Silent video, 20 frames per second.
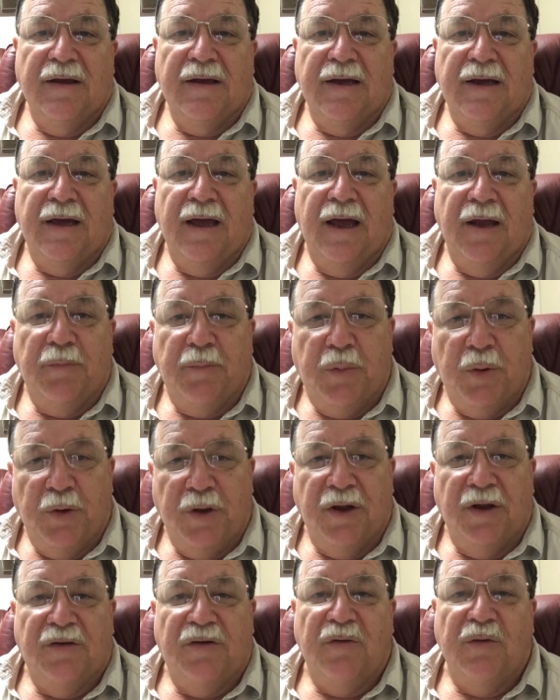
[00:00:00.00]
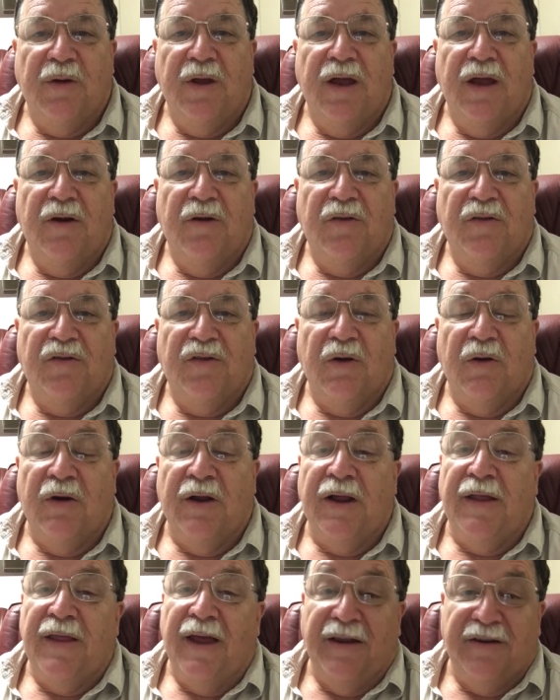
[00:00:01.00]
and putting it to air and so
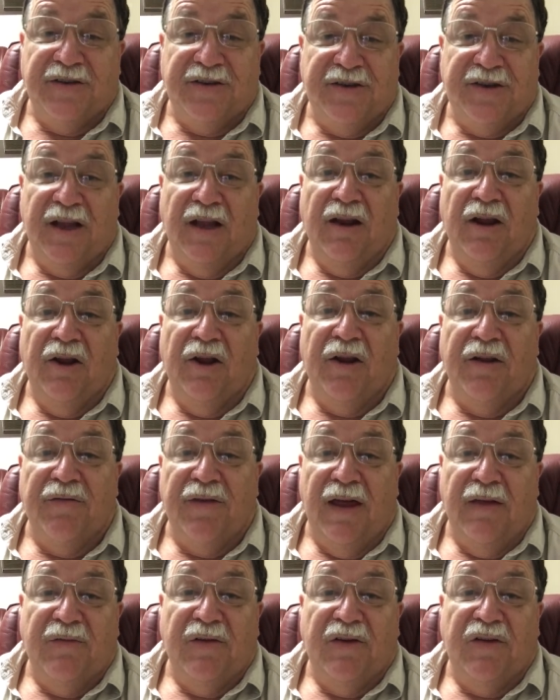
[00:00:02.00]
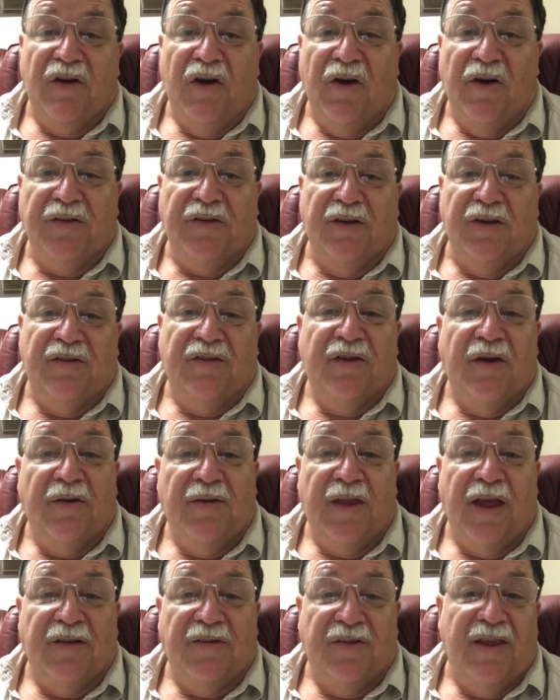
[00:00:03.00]
on, and they sell a lot of advertising, so
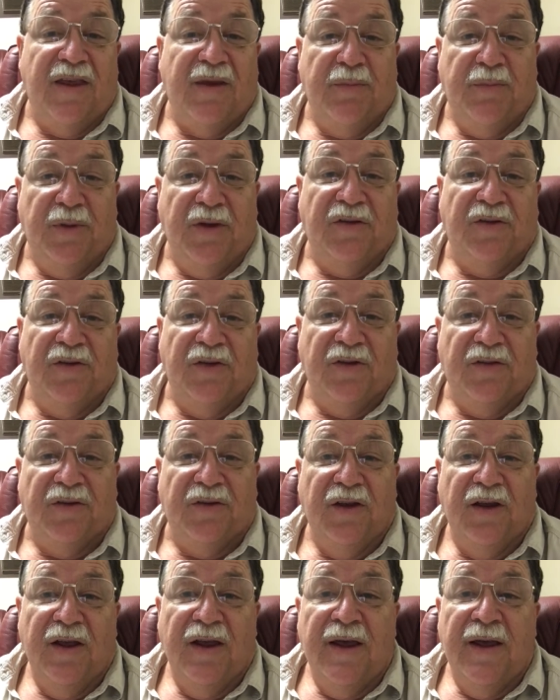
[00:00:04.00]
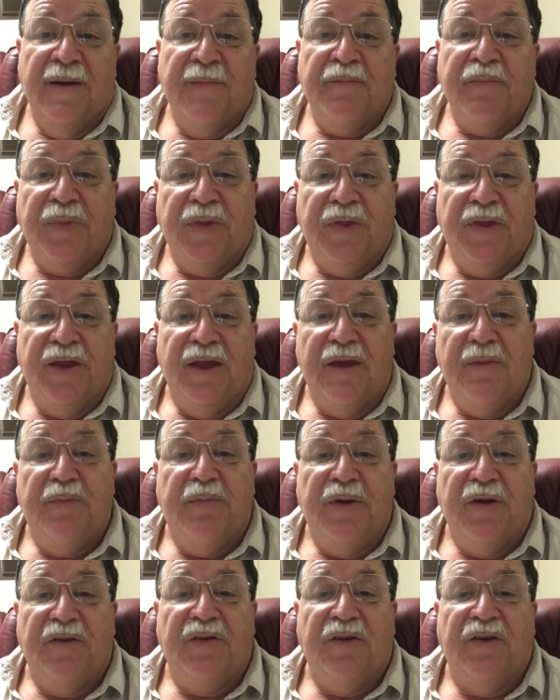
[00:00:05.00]
that's their business. Their
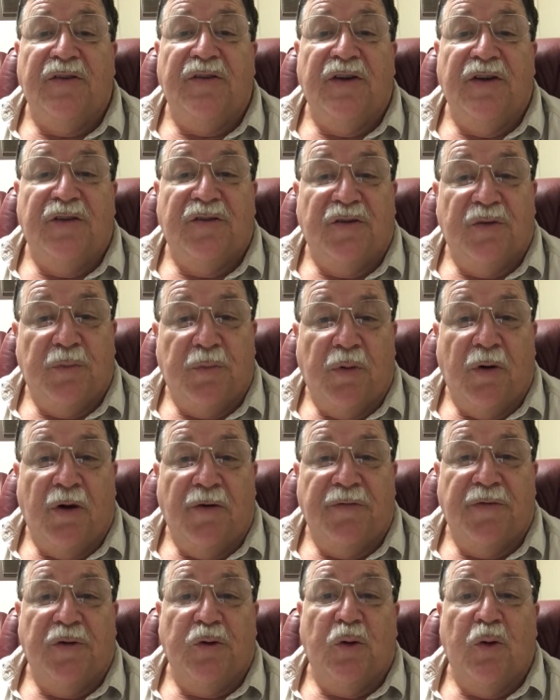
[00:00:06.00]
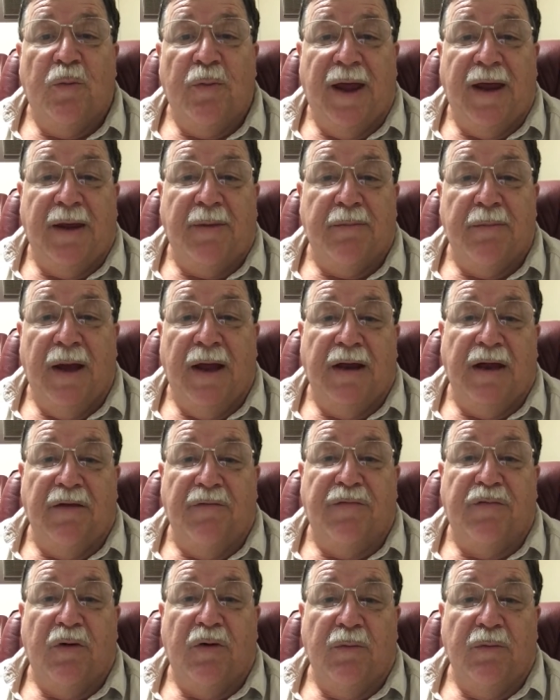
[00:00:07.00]
business is to profit or make money
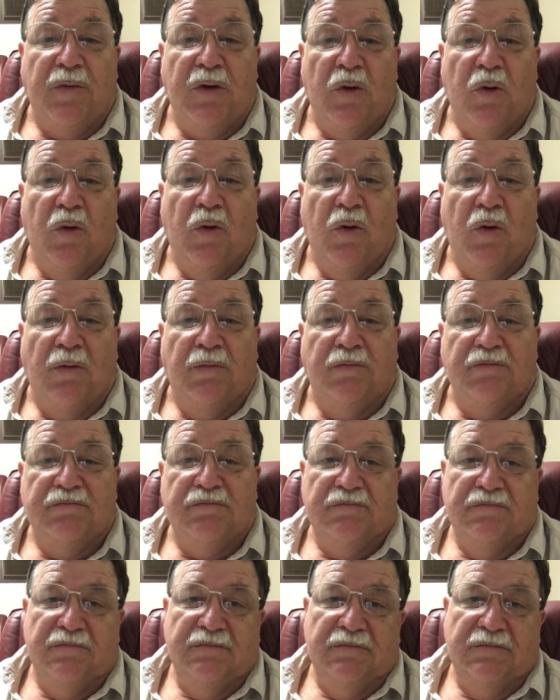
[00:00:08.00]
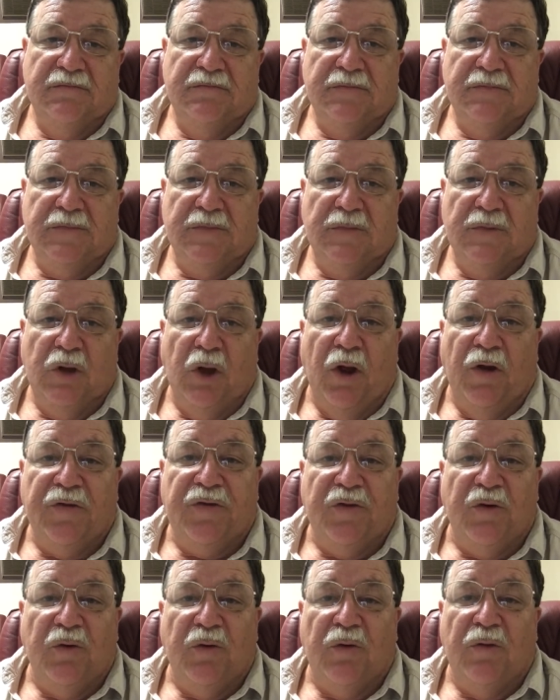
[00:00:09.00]
from your
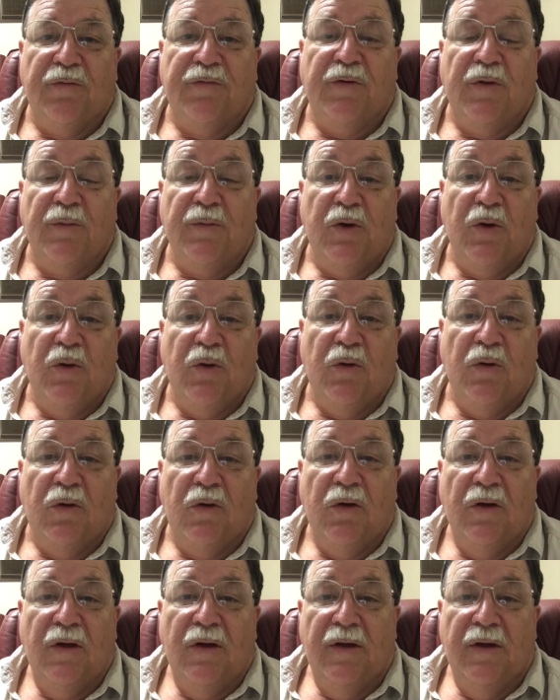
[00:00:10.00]
loss or from your